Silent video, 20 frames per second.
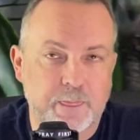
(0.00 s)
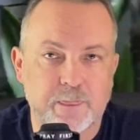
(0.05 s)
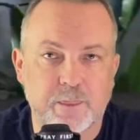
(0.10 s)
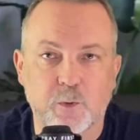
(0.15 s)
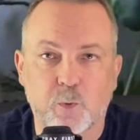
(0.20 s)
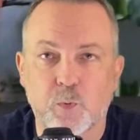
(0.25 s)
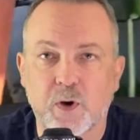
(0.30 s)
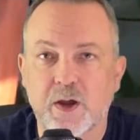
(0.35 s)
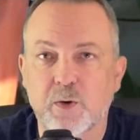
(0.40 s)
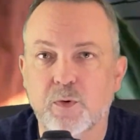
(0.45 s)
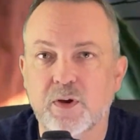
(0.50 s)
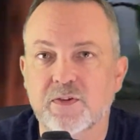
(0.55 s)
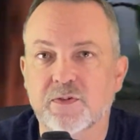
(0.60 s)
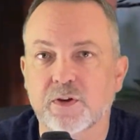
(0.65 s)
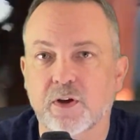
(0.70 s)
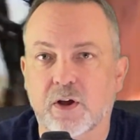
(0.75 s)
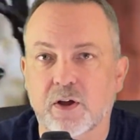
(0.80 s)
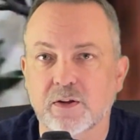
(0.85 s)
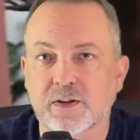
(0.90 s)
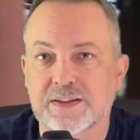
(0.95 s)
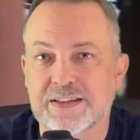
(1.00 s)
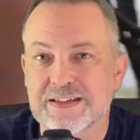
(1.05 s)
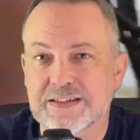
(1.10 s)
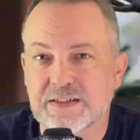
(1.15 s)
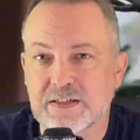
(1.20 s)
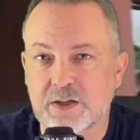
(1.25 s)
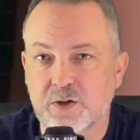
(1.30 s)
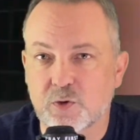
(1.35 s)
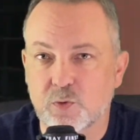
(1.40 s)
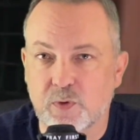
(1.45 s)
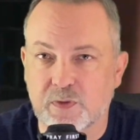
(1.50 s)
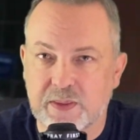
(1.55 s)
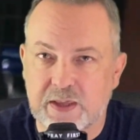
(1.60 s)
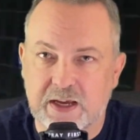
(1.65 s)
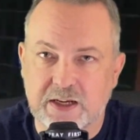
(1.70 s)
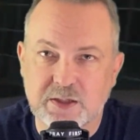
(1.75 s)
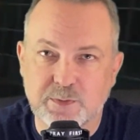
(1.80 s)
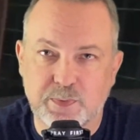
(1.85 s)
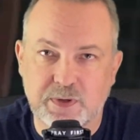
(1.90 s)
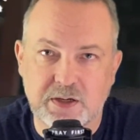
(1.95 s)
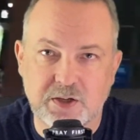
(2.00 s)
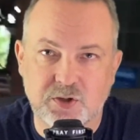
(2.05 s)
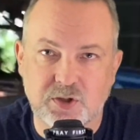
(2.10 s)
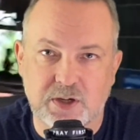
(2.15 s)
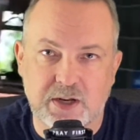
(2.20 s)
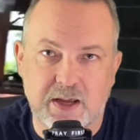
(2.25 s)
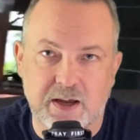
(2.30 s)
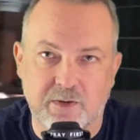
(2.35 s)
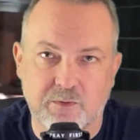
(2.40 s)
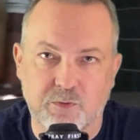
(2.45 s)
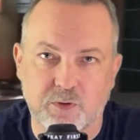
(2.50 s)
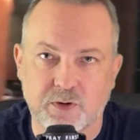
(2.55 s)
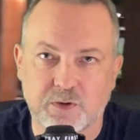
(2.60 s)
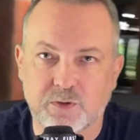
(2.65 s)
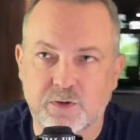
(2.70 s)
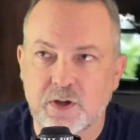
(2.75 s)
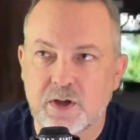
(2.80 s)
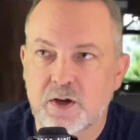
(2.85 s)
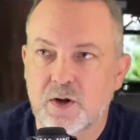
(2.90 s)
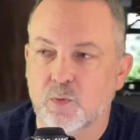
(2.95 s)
the way we saw Disney do with Expedition Everest,